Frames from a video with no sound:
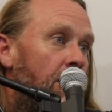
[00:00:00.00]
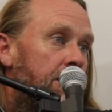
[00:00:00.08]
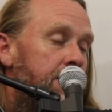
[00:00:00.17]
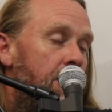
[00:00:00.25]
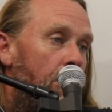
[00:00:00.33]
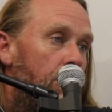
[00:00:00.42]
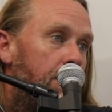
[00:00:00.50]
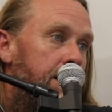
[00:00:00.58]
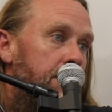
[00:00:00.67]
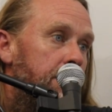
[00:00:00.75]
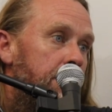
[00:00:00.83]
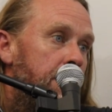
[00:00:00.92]
Like no
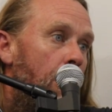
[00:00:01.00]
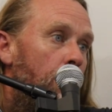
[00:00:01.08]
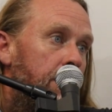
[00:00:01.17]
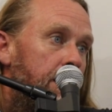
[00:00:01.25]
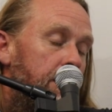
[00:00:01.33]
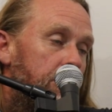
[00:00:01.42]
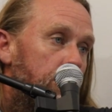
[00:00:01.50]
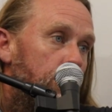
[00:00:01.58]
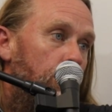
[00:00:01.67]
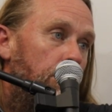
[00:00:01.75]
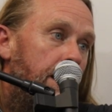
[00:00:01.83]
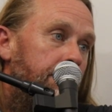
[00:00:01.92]
one at a
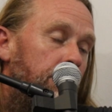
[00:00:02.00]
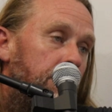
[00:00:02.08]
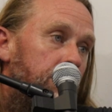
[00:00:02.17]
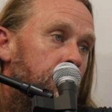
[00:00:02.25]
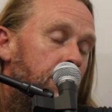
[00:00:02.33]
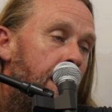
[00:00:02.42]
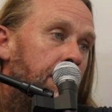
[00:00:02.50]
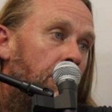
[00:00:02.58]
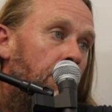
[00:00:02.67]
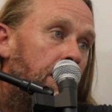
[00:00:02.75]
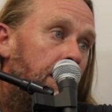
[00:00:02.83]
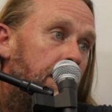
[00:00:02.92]
school level has
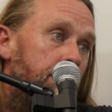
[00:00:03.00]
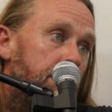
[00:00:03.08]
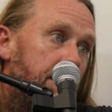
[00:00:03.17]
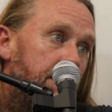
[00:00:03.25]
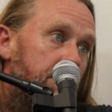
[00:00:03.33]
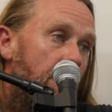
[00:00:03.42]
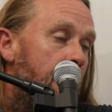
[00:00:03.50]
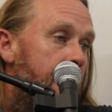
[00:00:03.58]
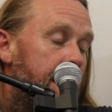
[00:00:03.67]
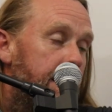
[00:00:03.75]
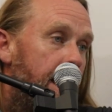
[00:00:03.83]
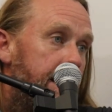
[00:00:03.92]
trained like an Olympian. No. So
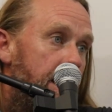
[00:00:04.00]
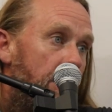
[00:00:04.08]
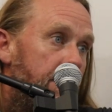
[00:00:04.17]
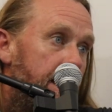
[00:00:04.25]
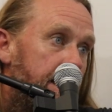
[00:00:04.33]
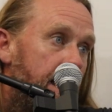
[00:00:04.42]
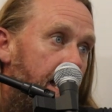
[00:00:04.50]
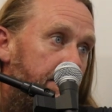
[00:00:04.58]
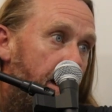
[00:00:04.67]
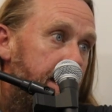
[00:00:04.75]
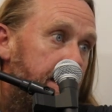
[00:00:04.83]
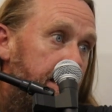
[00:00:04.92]
how do they know they
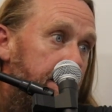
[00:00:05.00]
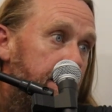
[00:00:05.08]
can't make it?